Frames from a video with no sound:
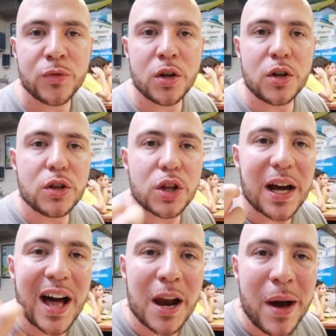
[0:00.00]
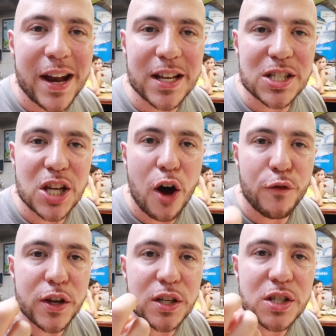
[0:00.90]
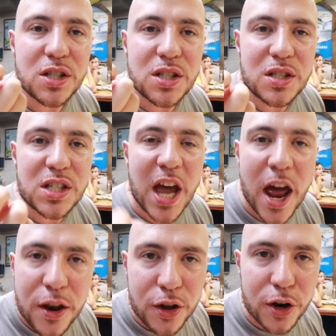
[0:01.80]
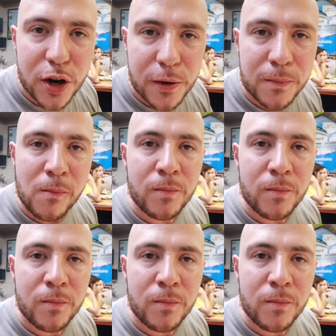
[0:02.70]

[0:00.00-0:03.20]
The calamari itself is tender.